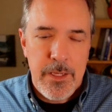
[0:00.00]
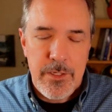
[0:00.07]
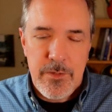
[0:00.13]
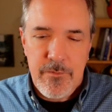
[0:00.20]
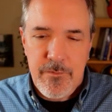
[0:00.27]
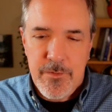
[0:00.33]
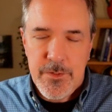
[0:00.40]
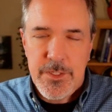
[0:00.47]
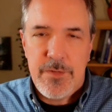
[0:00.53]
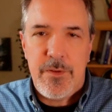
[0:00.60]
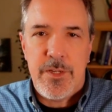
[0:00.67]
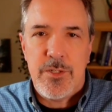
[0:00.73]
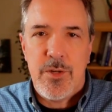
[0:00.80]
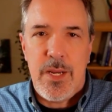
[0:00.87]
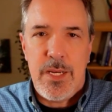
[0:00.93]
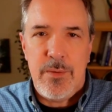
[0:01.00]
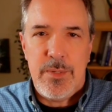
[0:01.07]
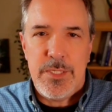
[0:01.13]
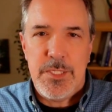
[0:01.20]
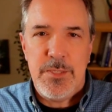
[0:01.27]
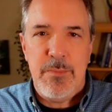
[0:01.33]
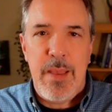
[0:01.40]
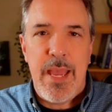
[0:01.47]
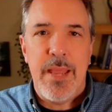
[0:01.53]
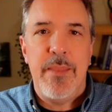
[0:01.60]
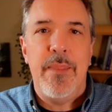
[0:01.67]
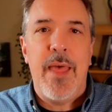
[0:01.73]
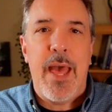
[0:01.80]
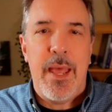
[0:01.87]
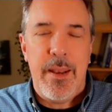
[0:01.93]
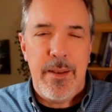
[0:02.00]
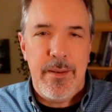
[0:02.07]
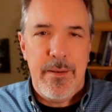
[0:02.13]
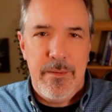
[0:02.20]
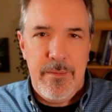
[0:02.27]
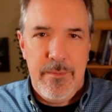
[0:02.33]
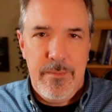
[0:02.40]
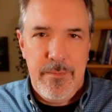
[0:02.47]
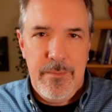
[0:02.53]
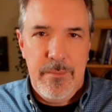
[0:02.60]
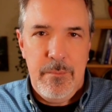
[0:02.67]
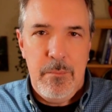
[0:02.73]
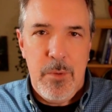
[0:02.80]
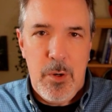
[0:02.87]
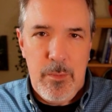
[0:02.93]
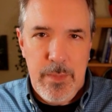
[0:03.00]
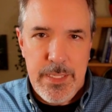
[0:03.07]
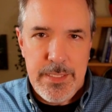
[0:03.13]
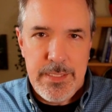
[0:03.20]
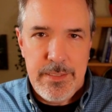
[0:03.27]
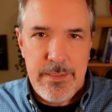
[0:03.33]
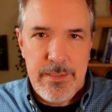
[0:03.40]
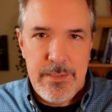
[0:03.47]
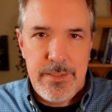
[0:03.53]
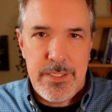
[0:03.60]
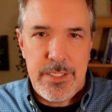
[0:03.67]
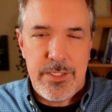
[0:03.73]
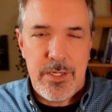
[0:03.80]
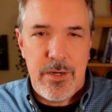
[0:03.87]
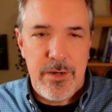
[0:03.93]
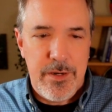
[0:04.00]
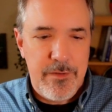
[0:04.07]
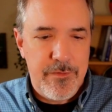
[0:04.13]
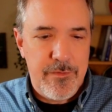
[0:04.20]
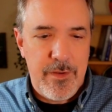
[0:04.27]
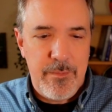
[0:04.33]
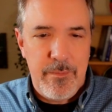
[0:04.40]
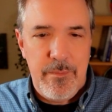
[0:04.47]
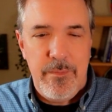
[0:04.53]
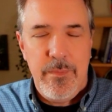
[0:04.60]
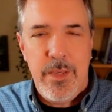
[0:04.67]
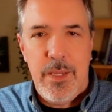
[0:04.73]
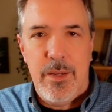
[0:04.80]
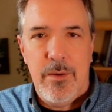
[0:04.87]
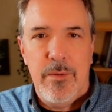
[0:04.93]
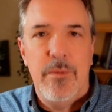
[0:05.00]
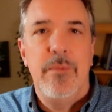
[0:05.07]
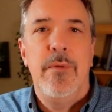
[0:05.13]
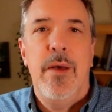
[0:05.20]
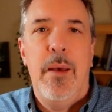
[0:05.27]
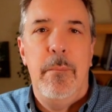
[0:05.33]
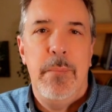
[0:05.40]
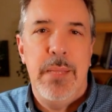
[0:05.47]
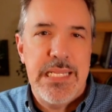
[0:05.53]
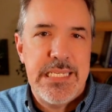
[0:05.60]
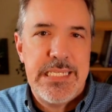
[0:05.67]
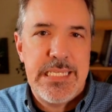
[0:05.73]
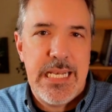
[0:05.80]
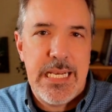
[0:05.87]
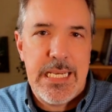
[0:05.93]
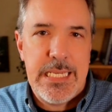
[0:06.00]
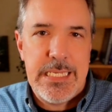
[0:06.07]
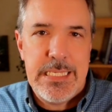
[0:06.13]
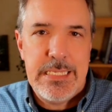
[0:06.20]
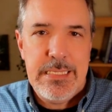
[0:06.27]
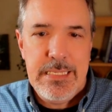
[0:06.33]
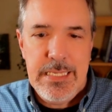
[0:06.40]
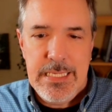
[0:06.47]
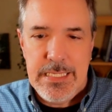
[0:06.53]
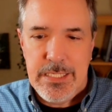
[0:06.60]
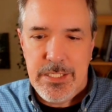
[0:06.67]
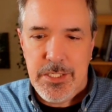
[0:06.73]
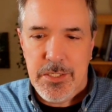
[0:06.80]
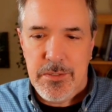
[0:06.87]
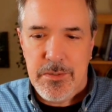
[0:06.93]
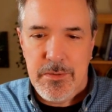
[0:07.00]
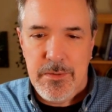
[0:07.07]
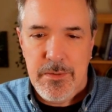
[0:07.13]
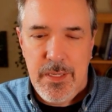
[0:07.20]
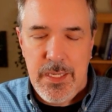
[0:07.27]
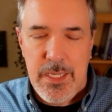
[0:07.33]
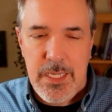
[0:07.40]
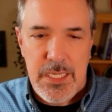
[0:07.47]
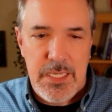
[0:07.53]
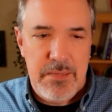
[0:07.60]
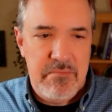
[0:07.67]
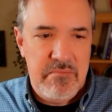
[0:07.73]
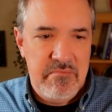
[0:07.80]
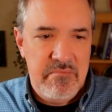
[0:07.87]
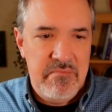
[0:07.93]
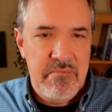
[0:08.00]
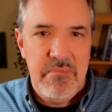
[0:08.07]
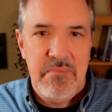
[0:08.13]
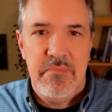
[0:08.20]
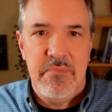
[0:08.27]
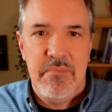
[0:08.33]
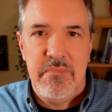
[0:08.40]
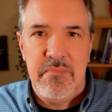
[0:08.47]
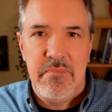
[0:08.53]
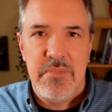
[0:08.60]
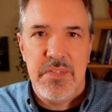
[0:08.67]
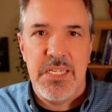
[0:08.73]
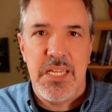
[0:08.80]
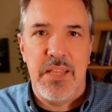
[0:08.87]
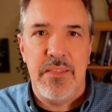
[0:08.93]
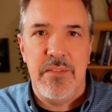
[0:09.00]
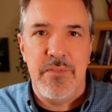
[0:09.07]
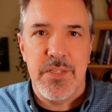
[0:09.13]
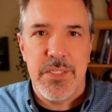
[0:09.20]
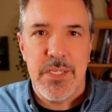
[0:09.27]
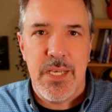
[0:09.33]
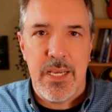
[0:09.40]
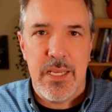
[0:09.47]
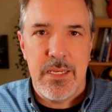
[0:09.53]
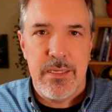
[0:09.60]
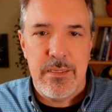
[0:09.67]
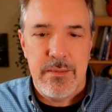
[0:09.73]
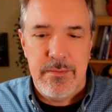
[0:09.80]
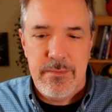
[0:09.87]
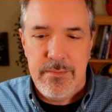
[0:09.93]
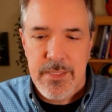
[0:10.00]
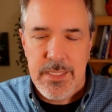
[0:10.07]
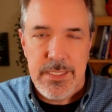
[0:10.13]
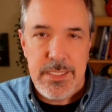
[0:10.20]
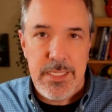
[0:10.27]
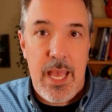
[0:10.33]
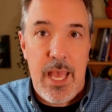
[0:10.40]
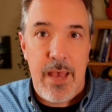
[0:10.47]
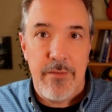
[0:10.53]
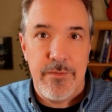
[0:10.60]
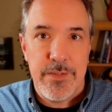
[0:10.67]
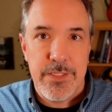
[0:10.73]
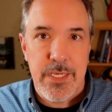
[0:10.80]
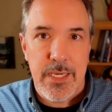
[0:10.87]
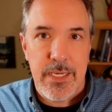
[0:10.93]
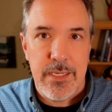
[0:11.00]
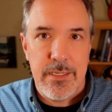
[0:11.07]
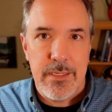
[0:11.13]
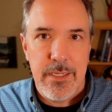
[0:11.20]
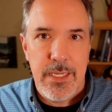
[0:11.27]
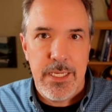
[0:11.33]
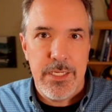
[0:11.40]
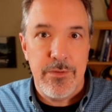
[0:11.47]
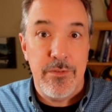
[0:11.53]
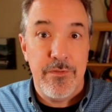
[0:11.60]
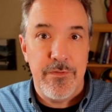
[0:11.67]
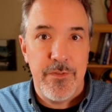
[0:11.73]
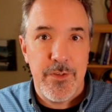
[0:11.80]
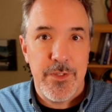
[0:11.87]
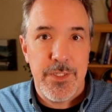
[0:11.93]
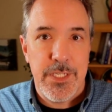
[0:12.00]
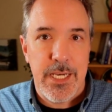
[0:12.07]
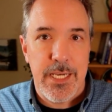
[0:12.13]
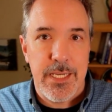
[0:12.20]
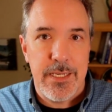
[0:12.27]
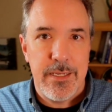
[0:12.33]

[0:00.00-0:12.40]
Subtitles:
first of all, trying to expand that moment to turn it from, you know, a millisecond into a tenth of a second, into half a second, into a full second,